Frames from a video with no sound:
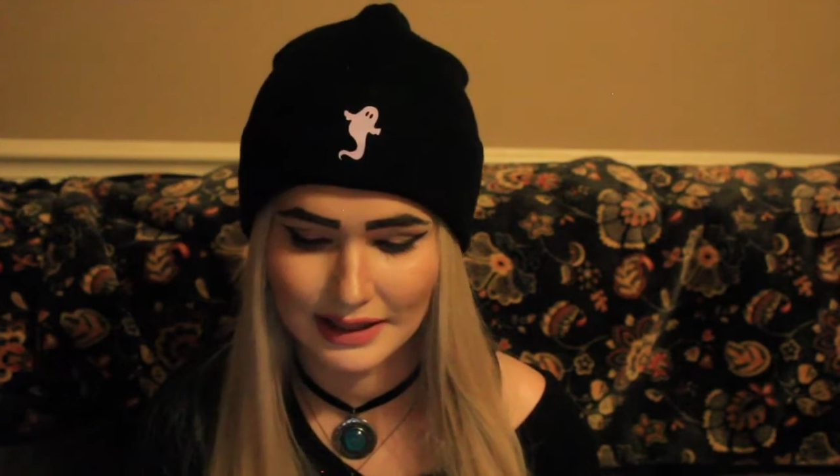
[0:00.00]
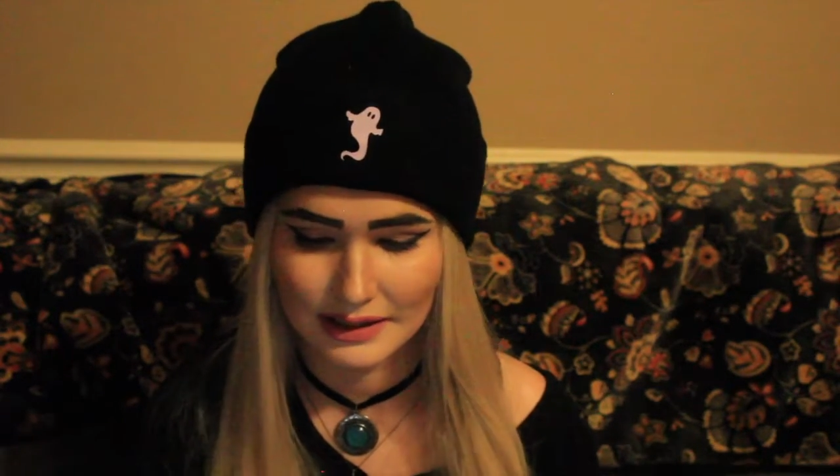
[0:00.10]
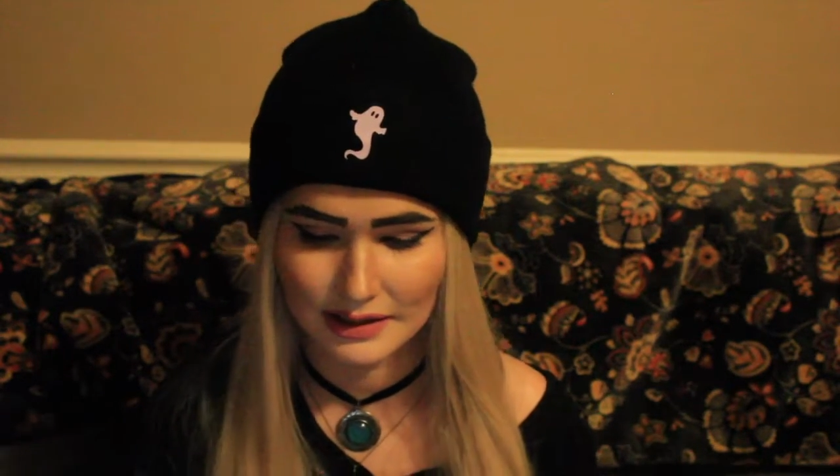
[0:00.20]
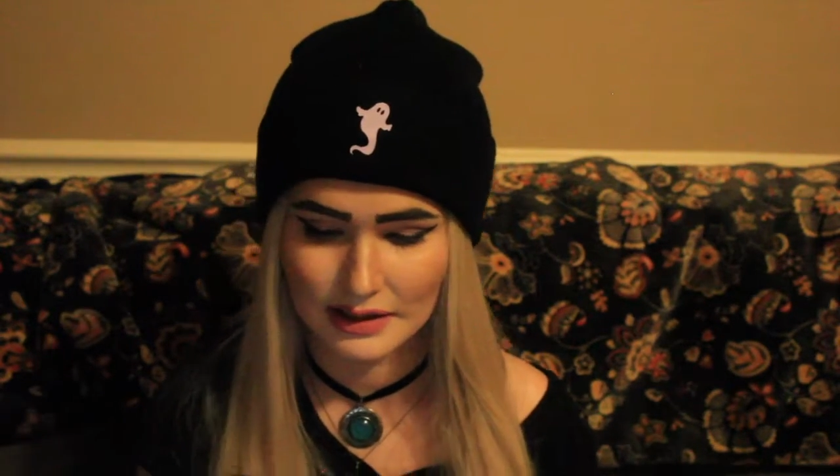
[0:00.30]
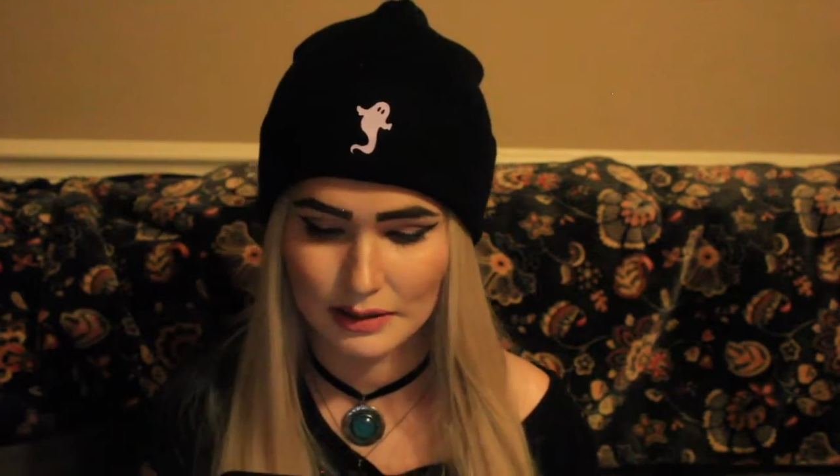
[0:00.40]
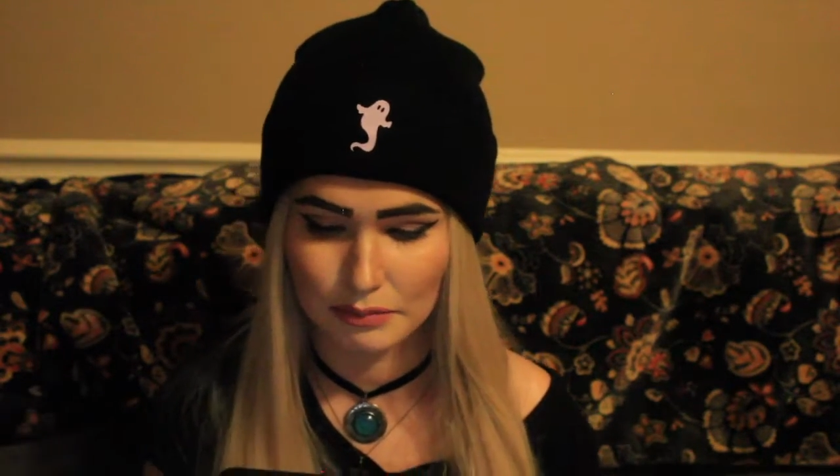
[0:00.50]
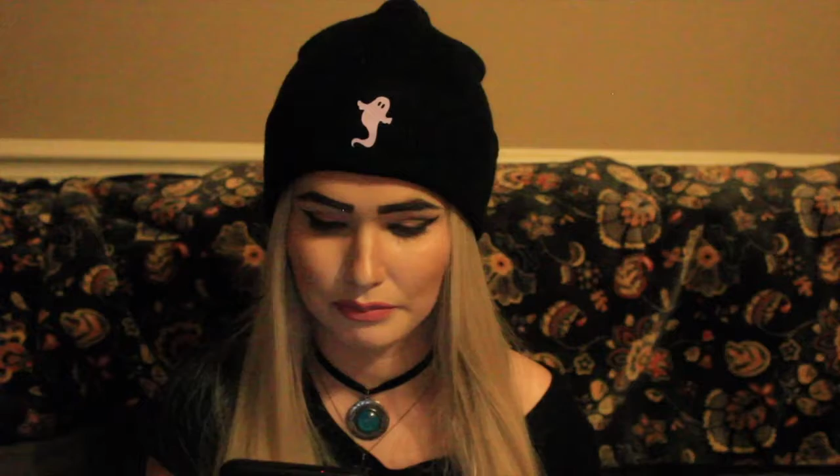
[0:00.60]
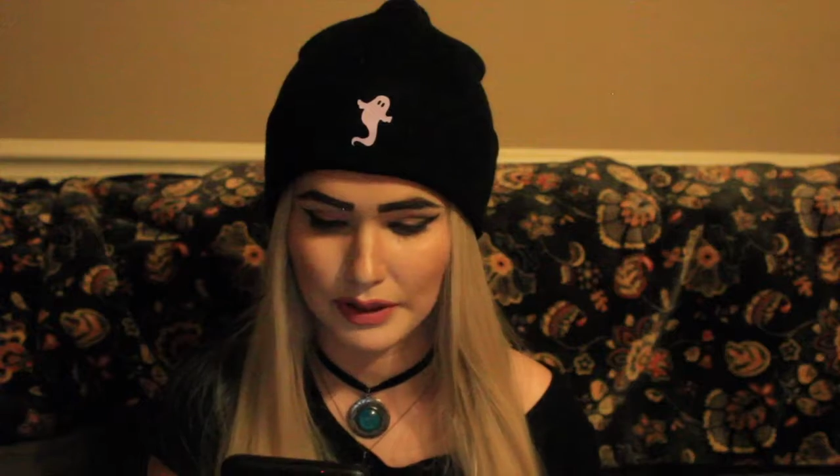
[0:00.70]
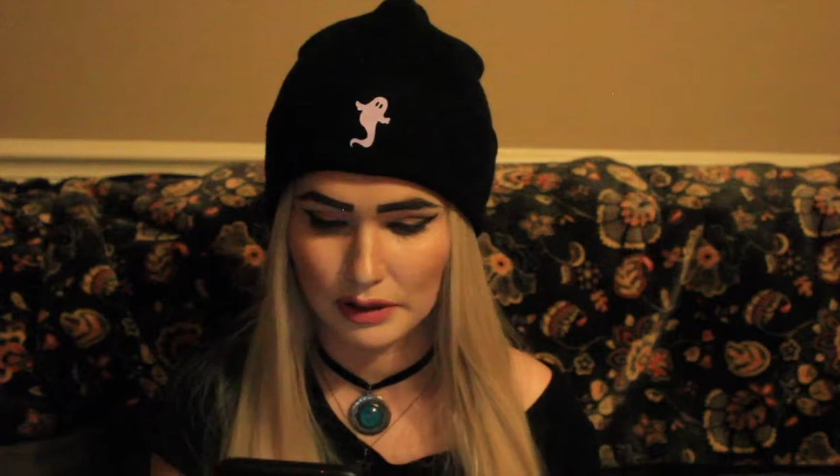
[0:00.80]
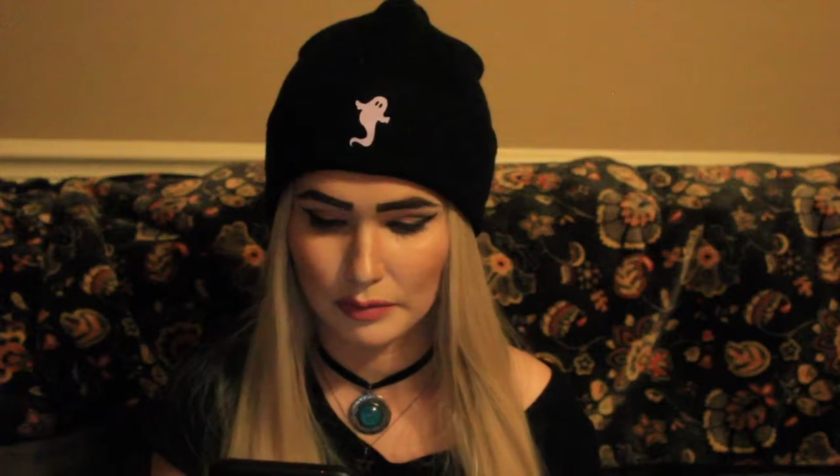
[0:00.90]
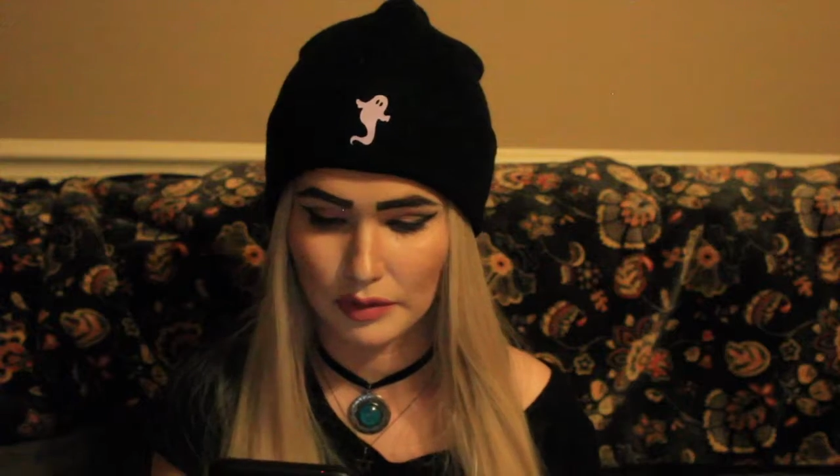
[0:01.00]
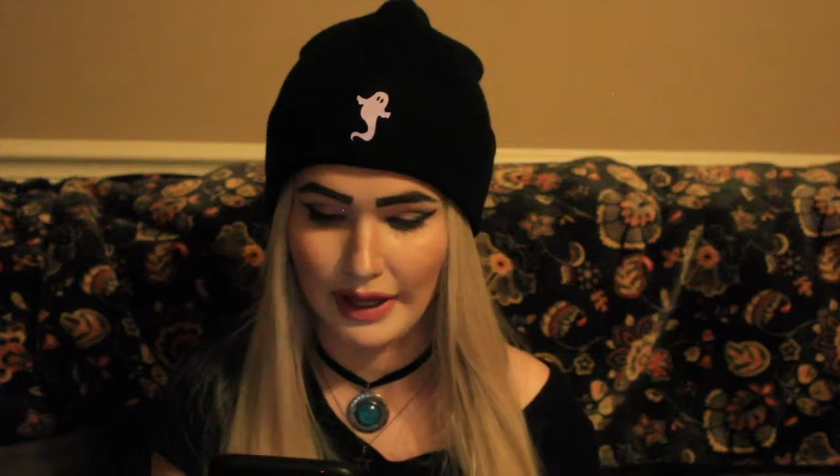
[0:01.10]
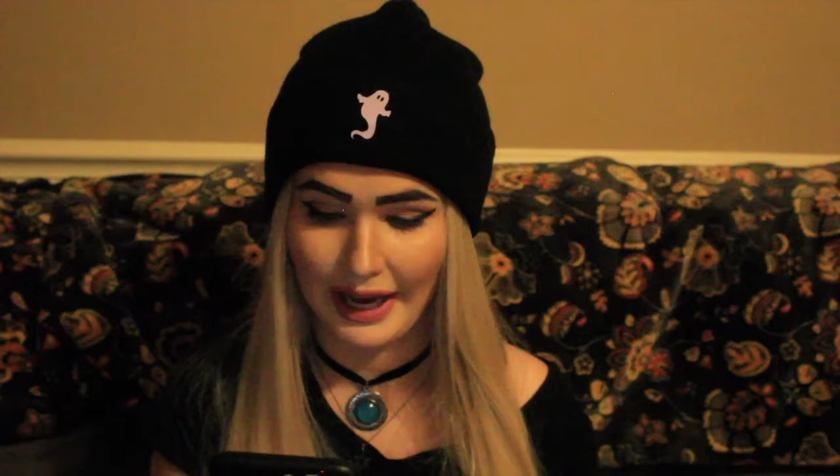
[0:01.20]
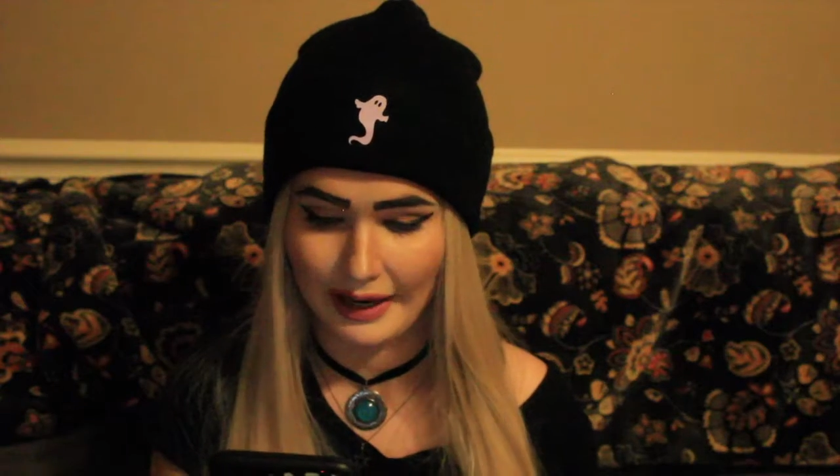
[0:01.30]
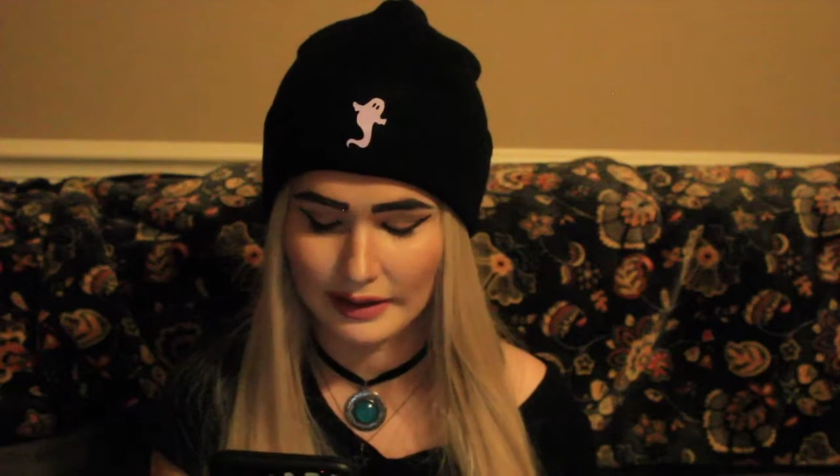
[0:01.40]

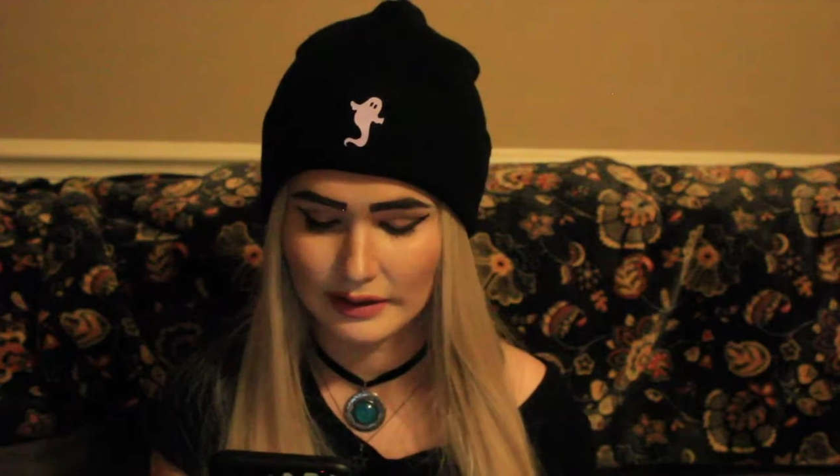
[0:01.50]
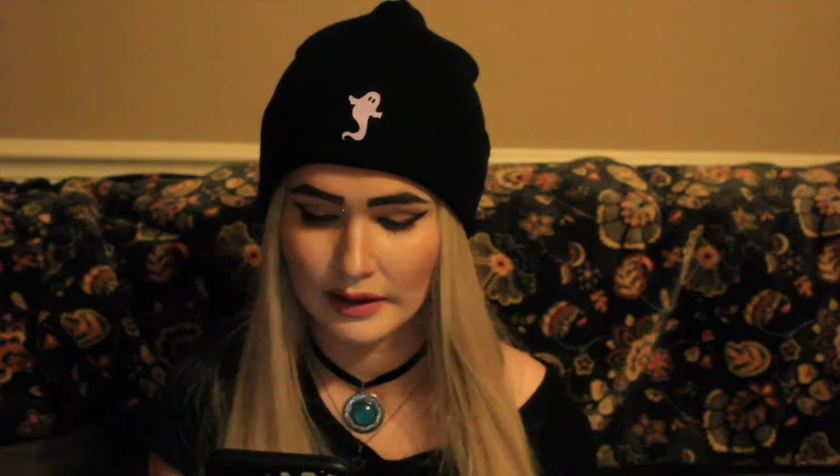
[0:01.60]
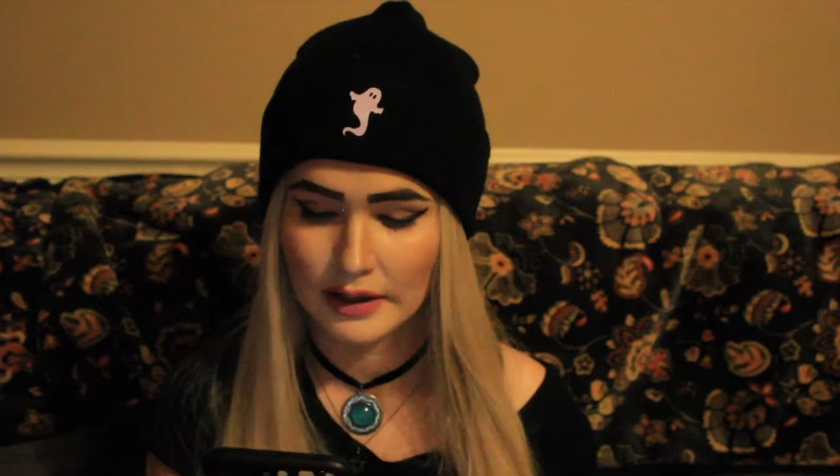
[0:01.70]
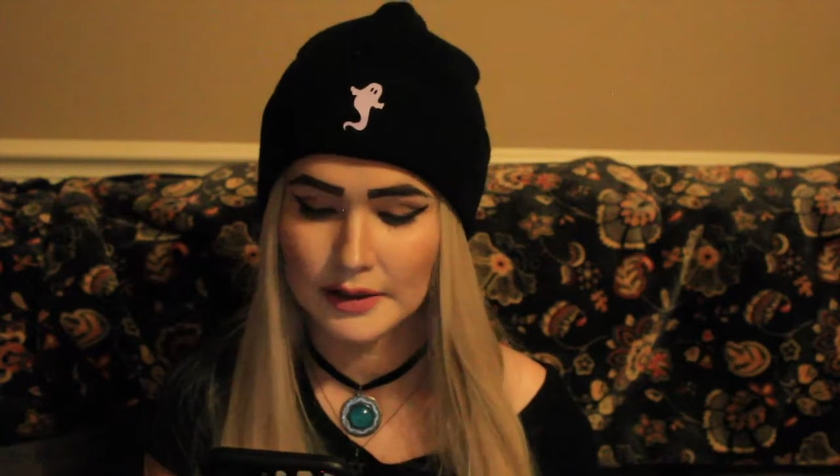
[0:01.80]
inexplicable act.